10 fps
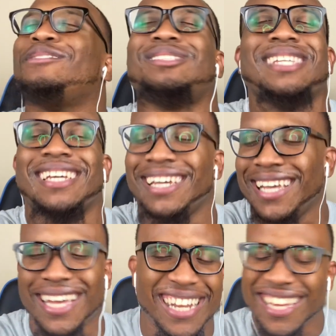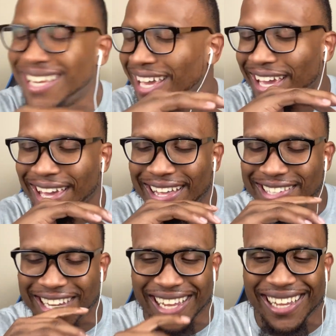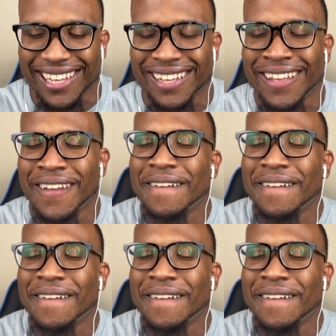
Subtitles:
if you see any kids, nigga,